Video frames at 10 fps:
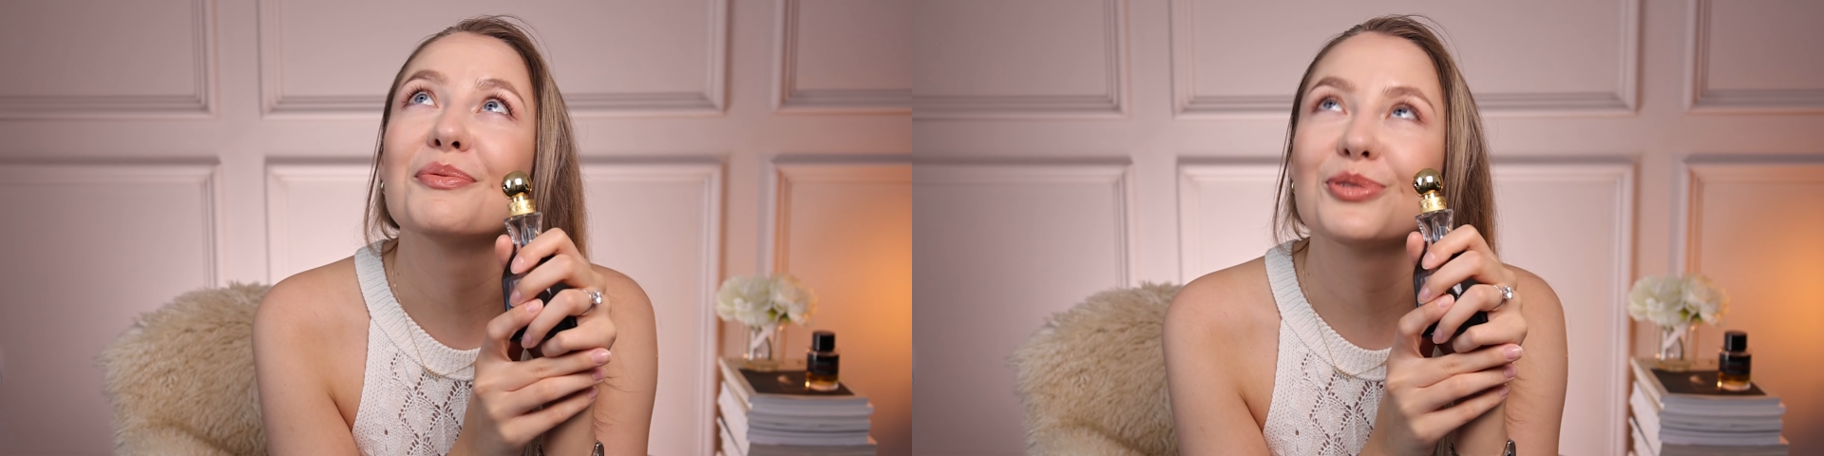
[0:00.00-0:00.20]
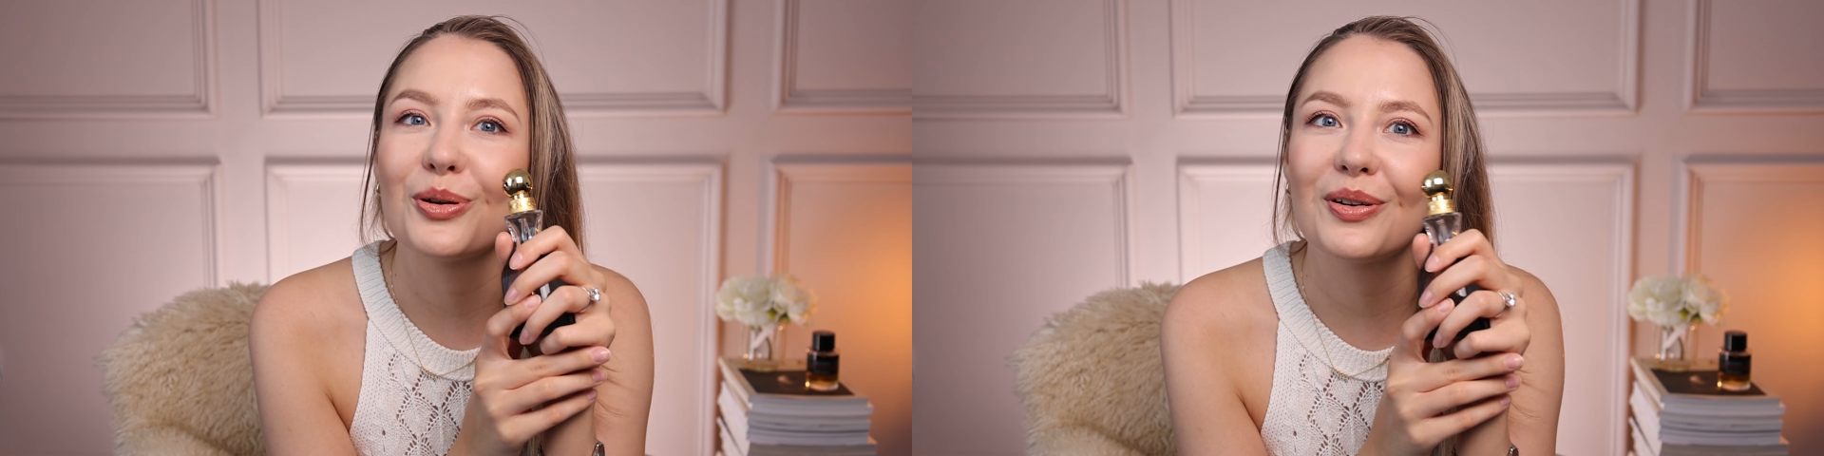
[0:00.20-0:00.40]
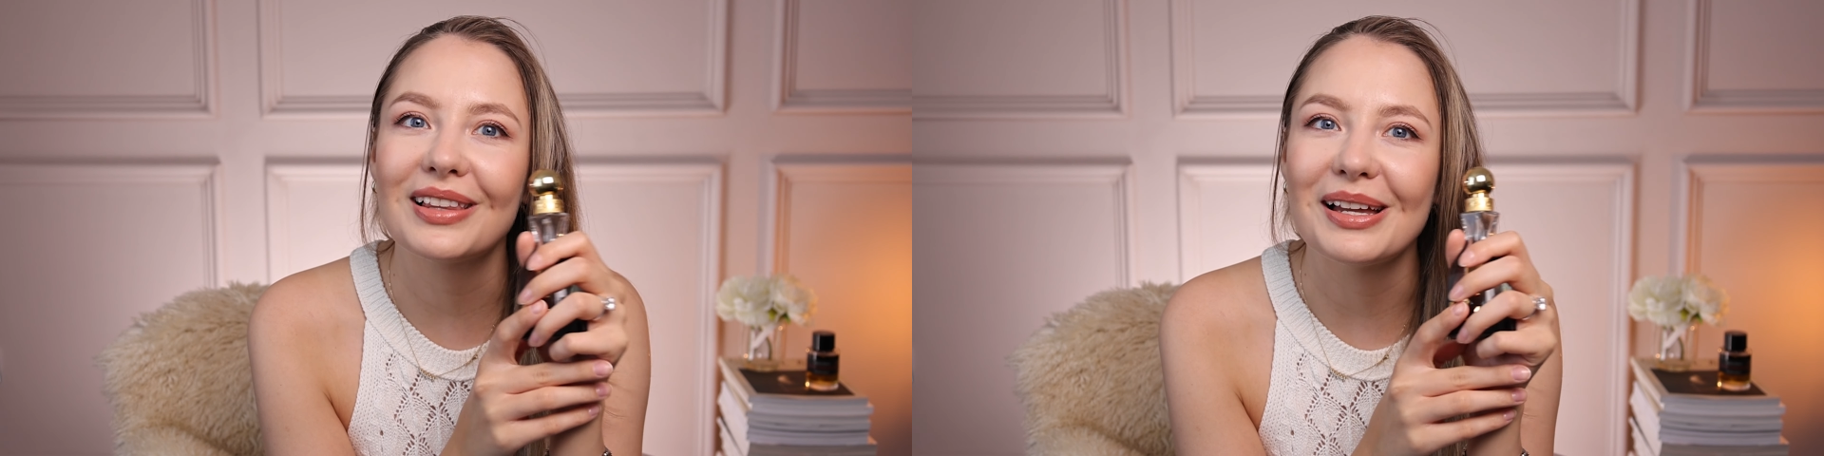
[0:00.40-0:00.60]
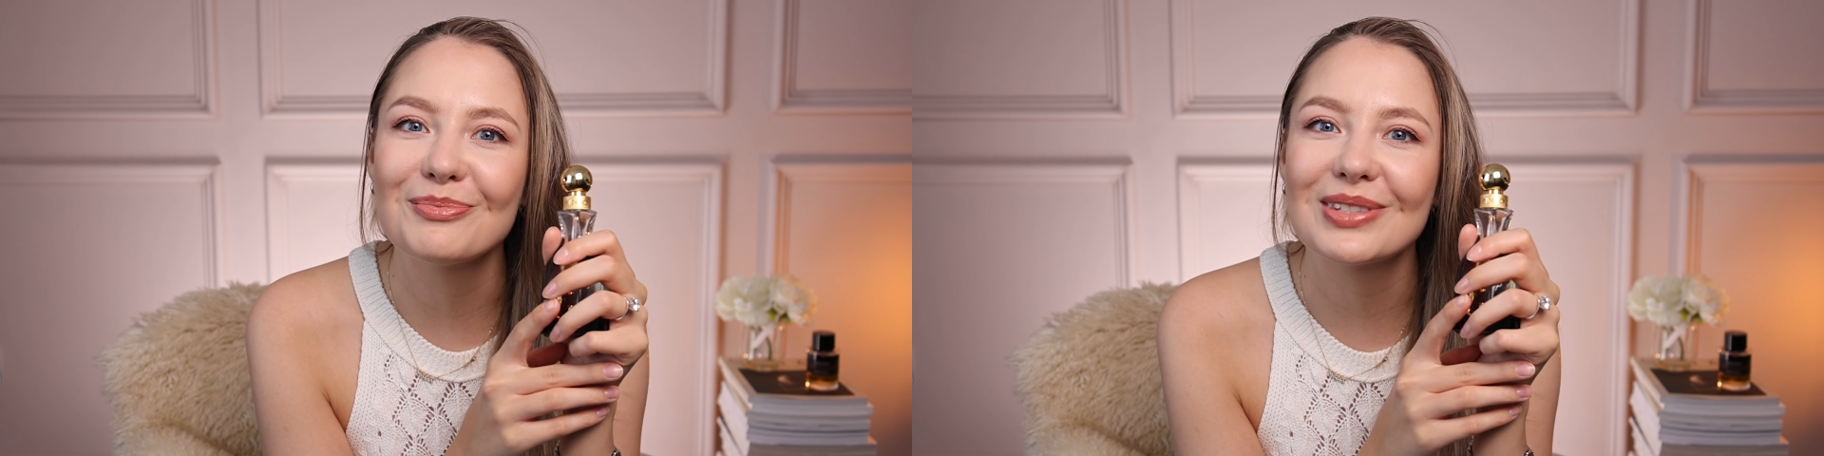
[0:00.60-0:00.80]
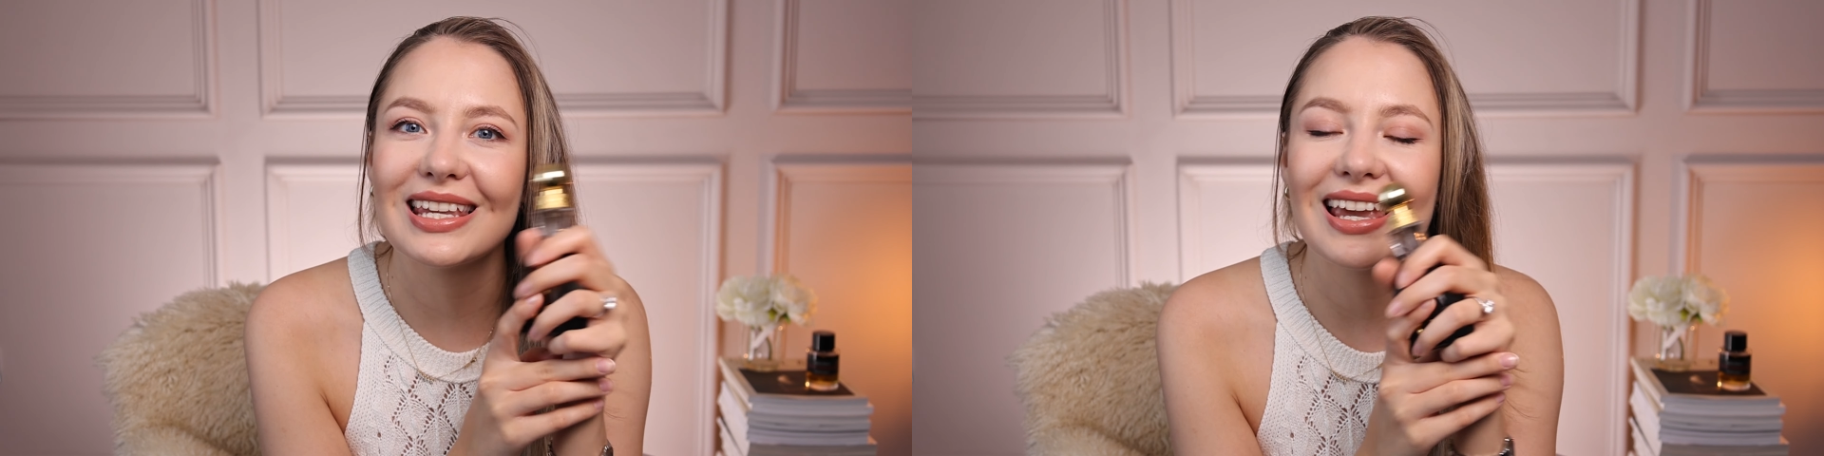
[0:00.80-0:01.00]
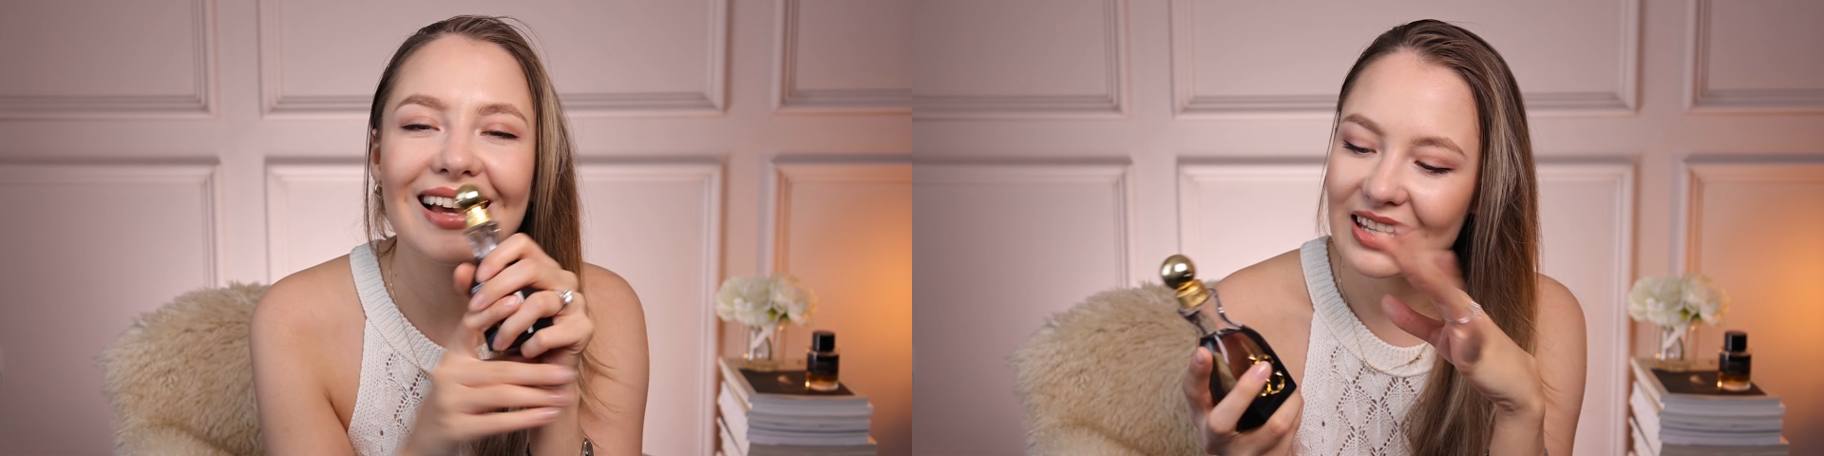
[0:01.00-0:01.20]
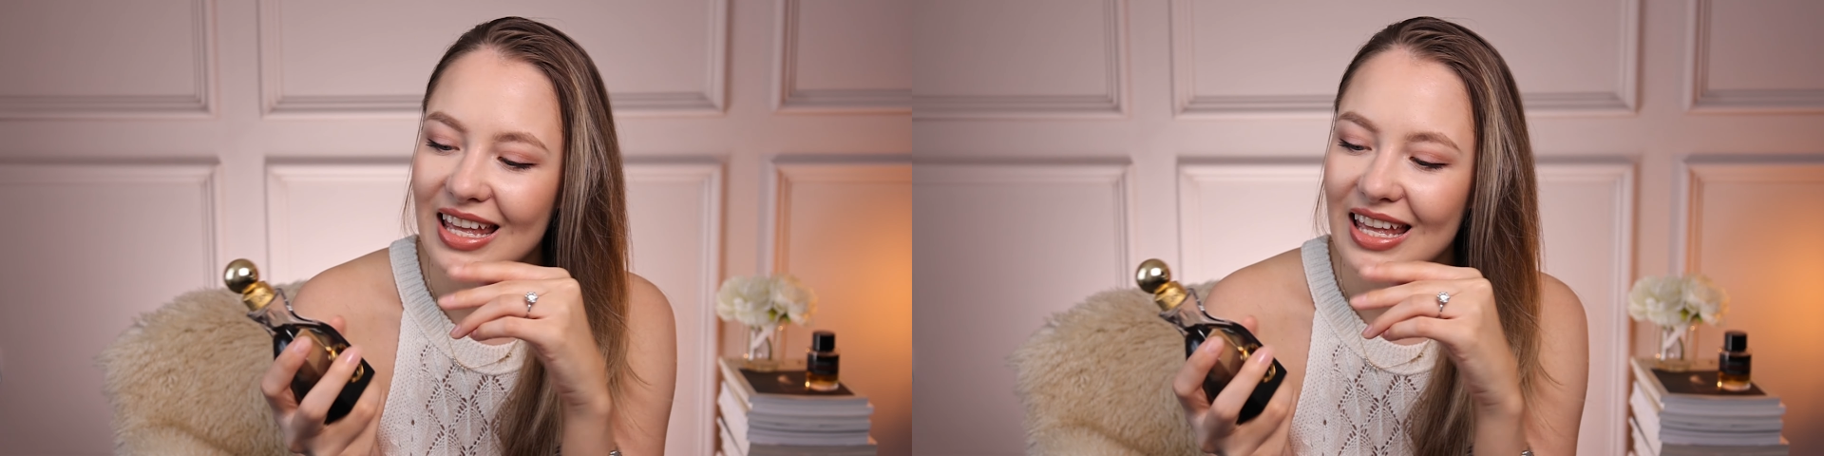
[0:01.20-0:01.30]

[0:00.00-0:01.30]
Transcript: I'm so clumsy.